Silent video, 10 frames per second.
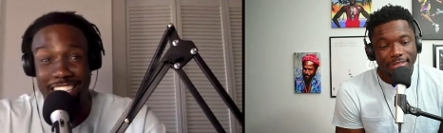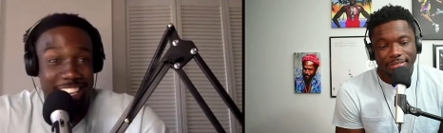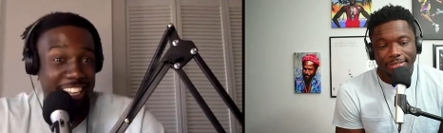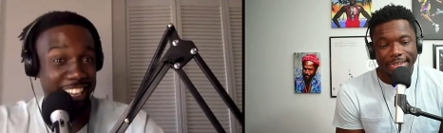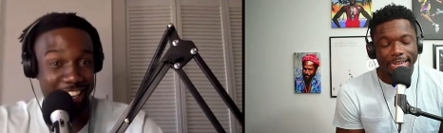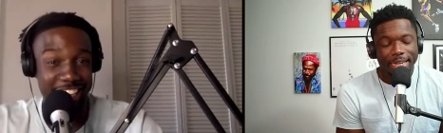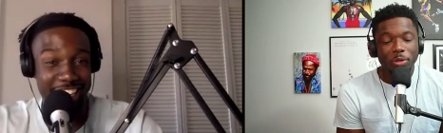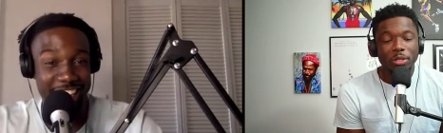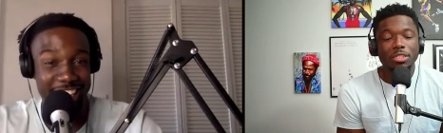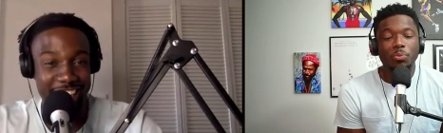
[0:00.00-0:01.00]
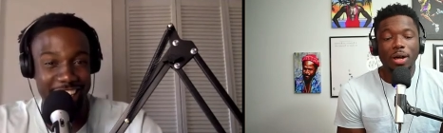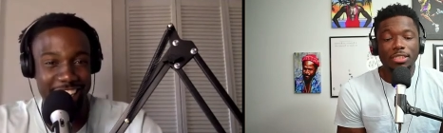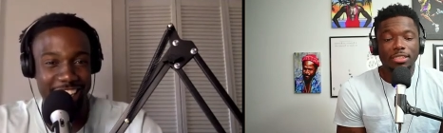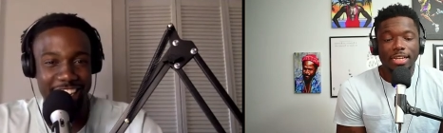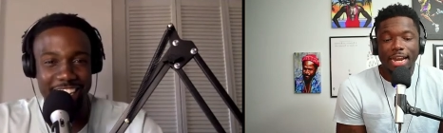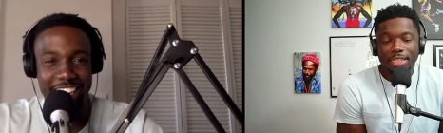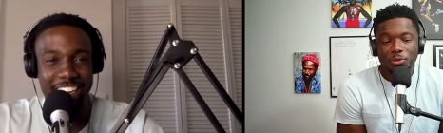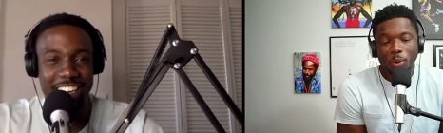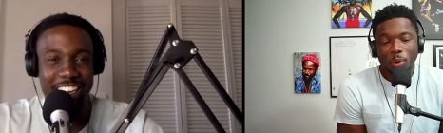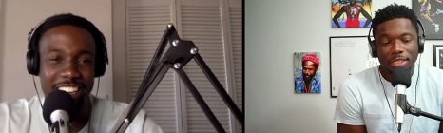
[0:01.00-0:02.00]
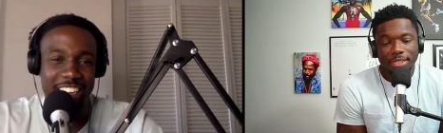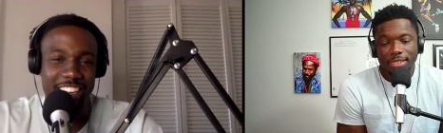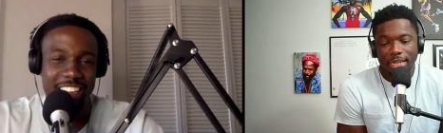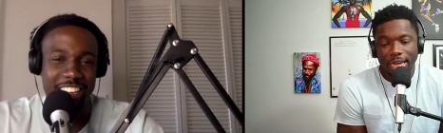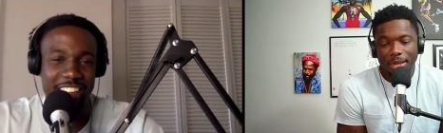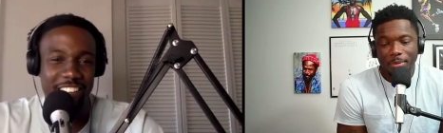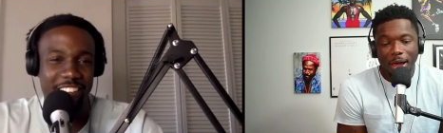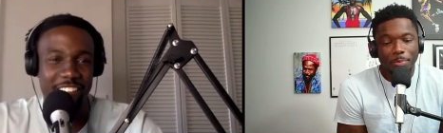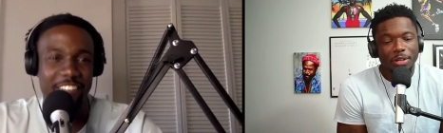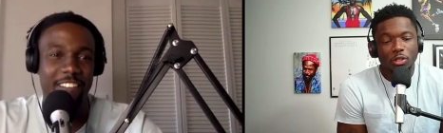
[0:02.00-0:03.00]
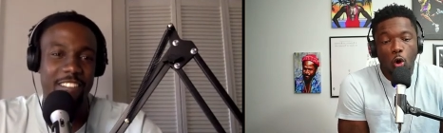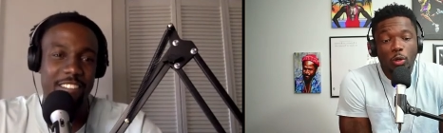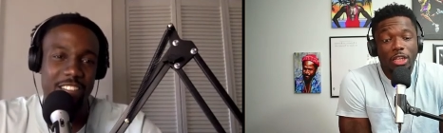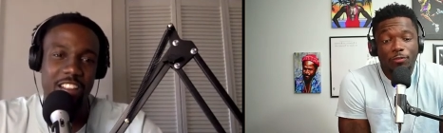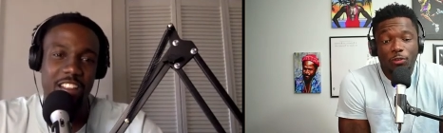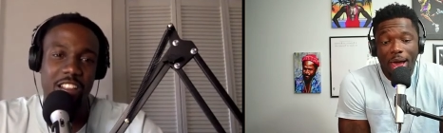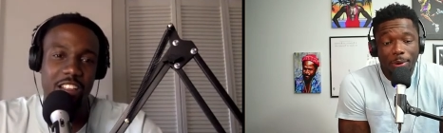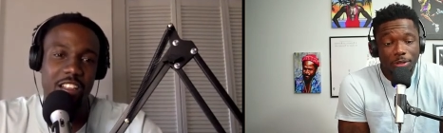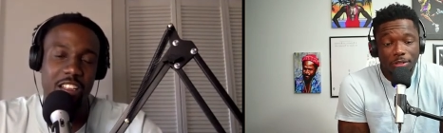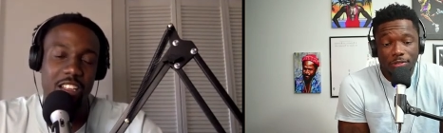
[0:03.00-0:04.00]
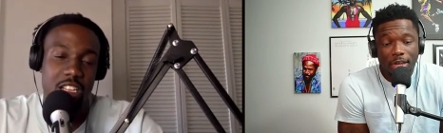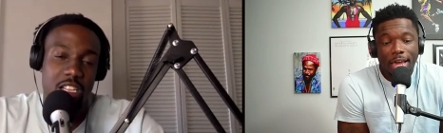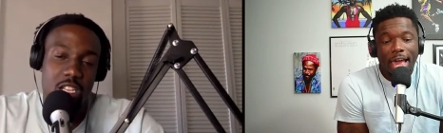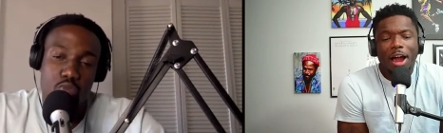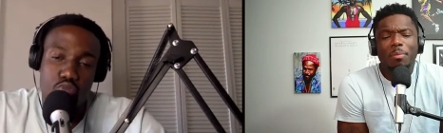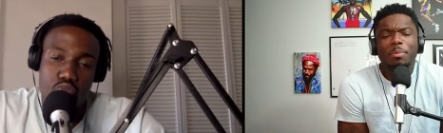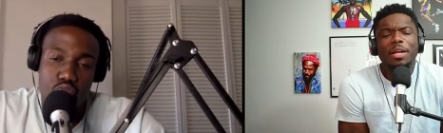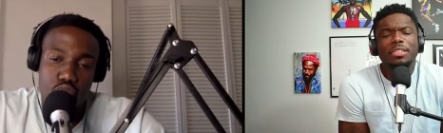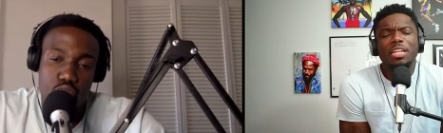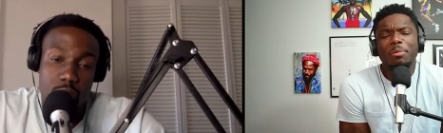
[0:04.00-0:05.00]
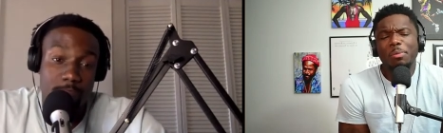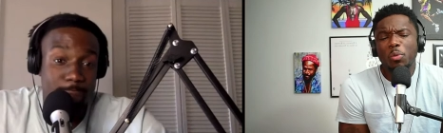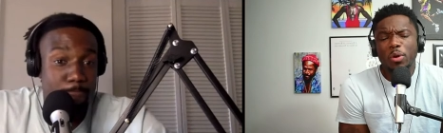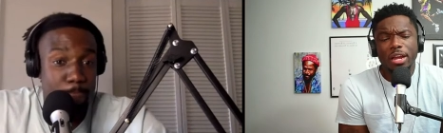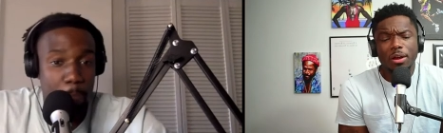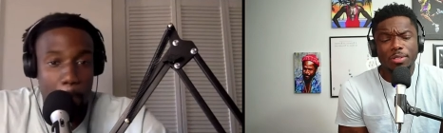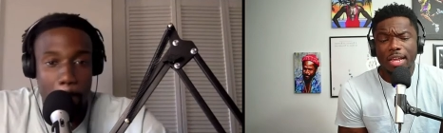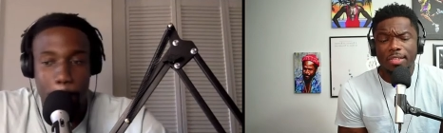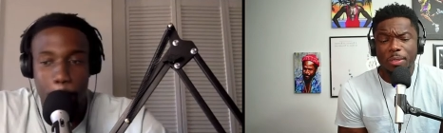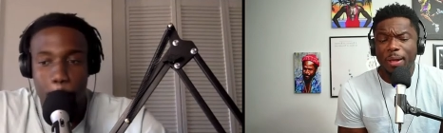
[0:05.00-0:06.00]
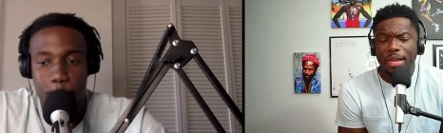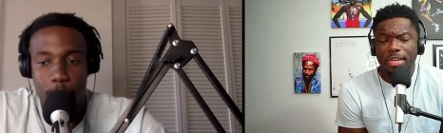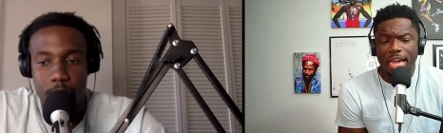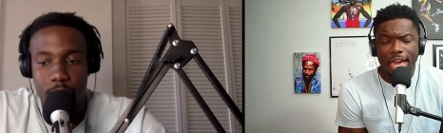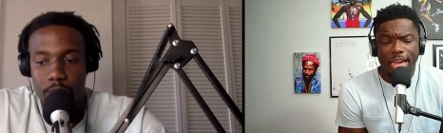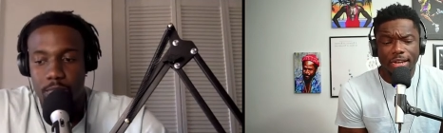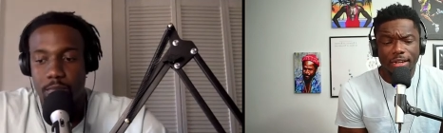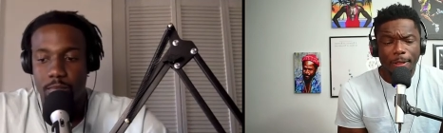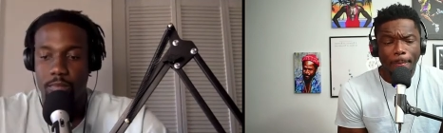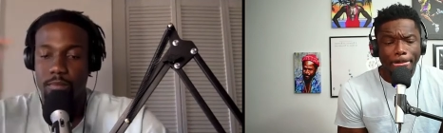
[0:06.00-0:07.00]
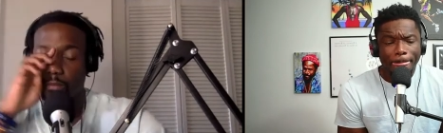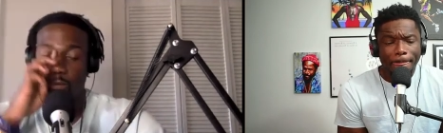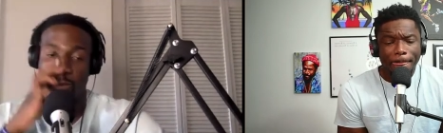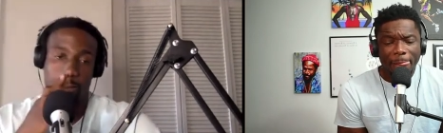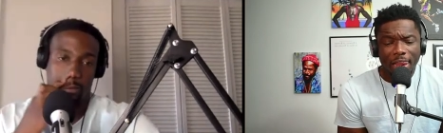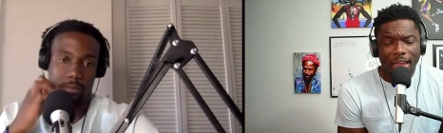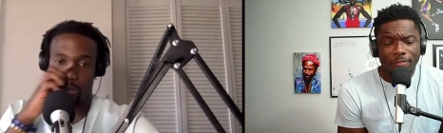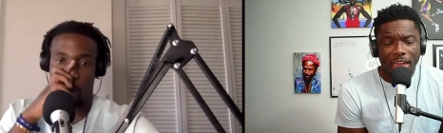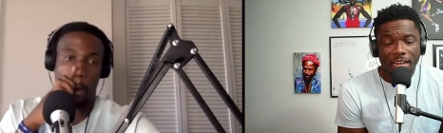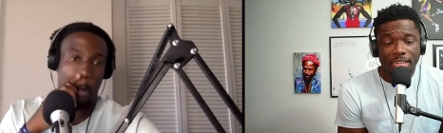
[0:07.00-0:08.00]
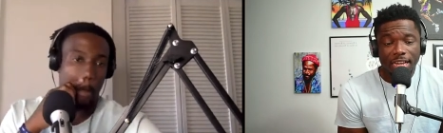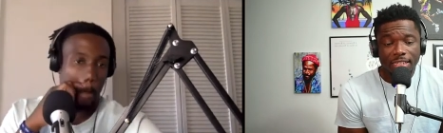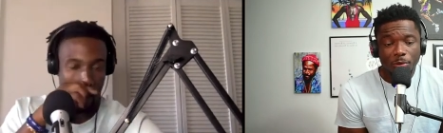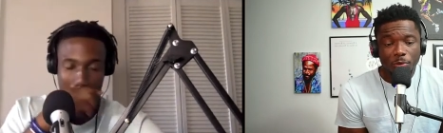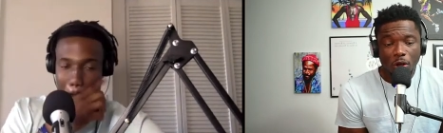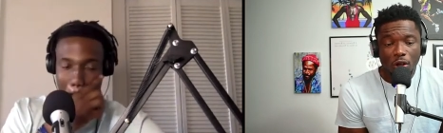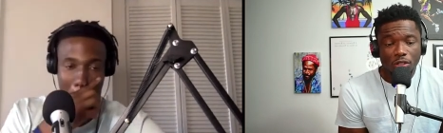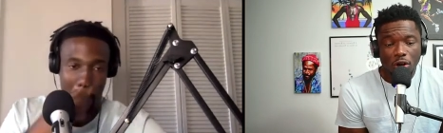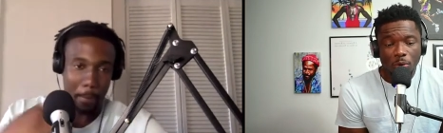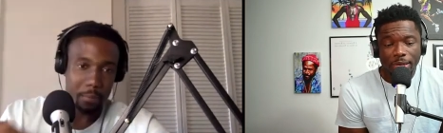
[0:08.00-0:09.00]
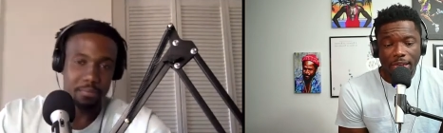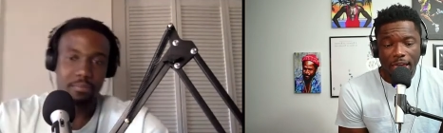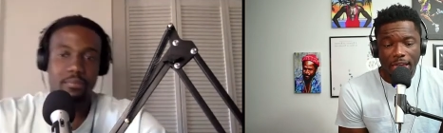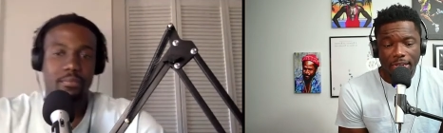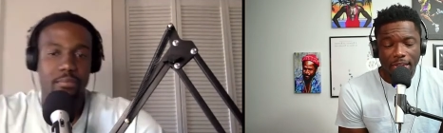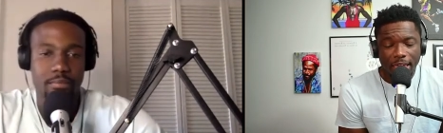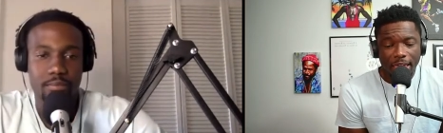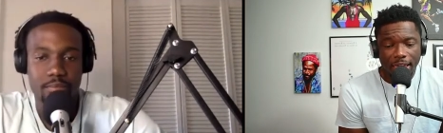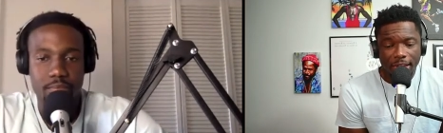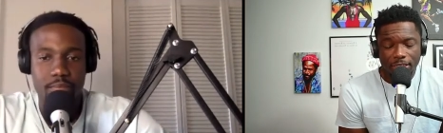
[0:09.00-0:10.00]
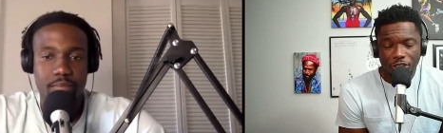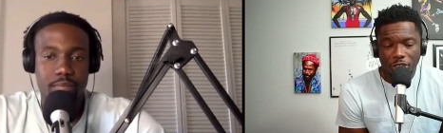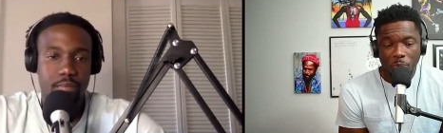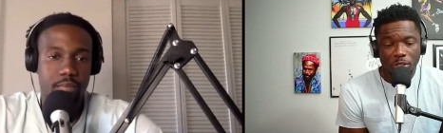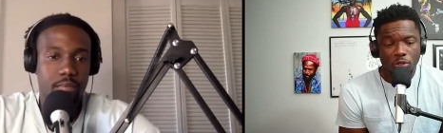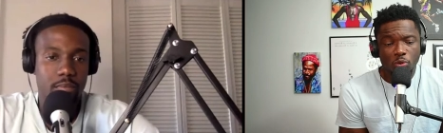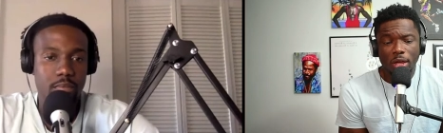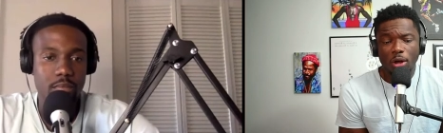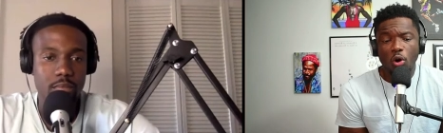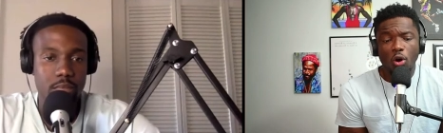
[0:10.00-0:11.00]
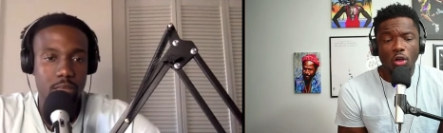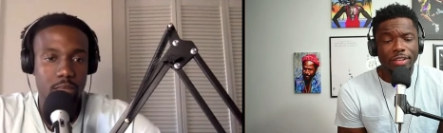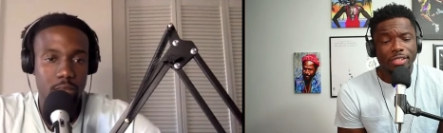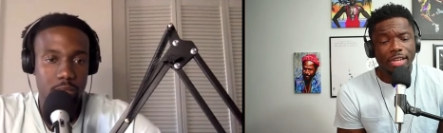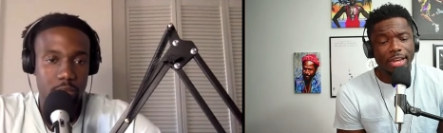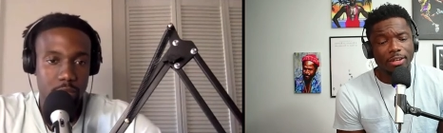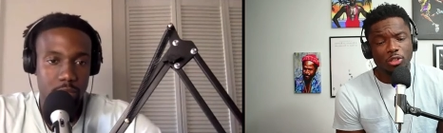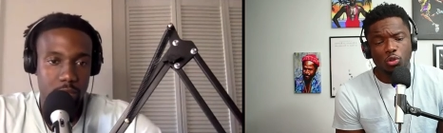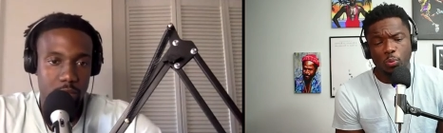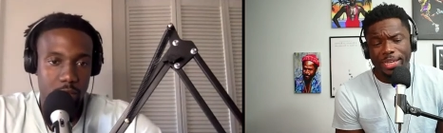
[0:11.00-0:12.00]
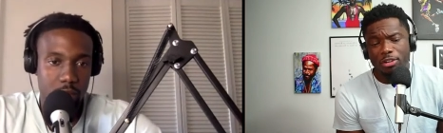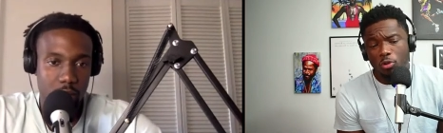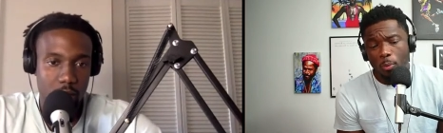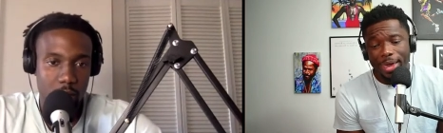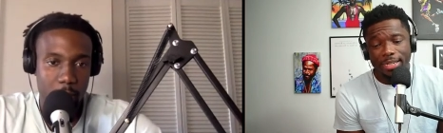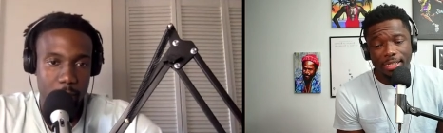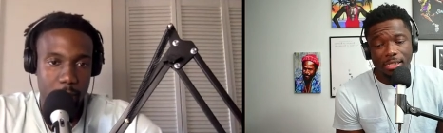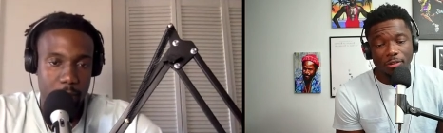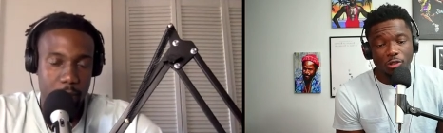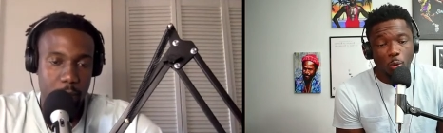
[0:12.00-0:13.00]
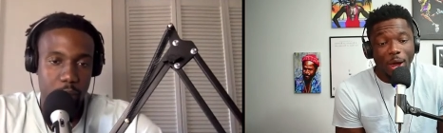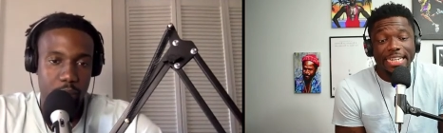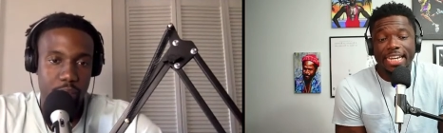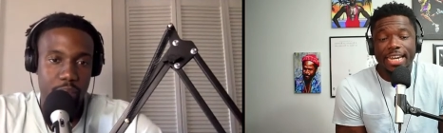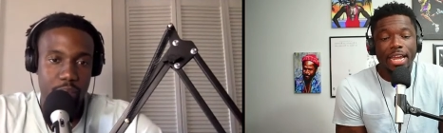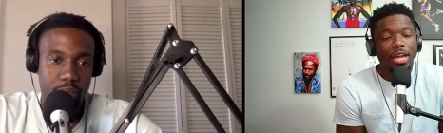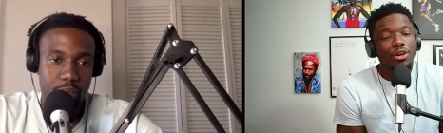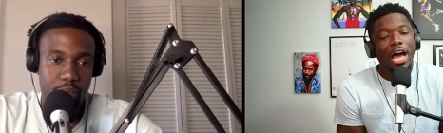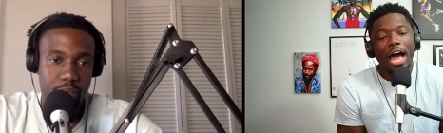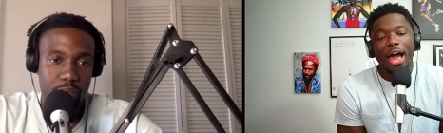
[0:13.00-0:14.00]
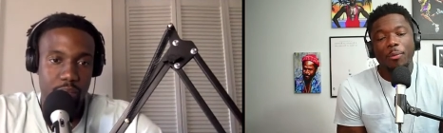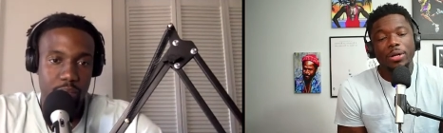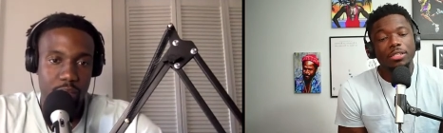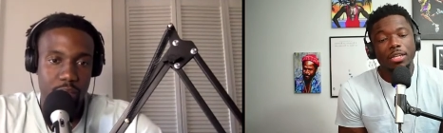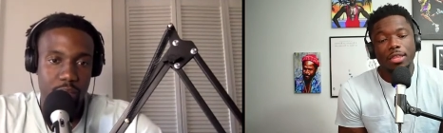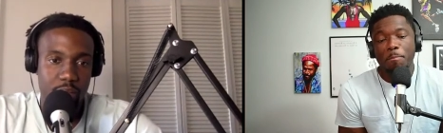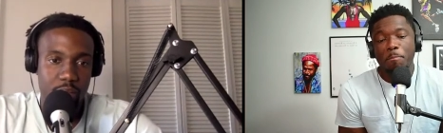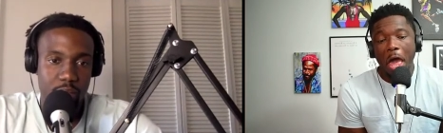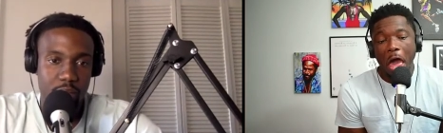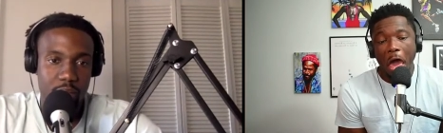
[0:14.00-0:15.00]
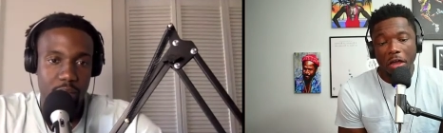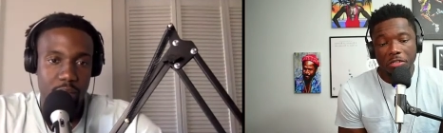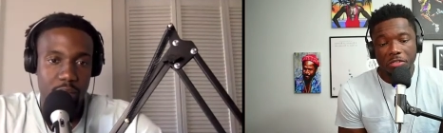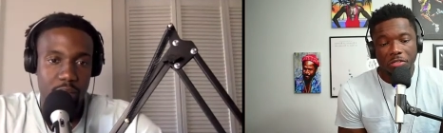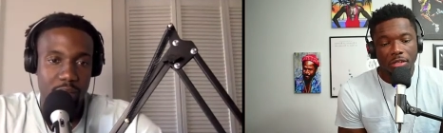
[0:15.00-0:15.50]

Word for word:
Speaker 1: Like, can I just watch this game? It's only a few hours. I remember one year I was dating somebody and like Valentine's Day was All-Star Weekend and she wanted to do like all this like sweet and romantic stuff. So I went to the max,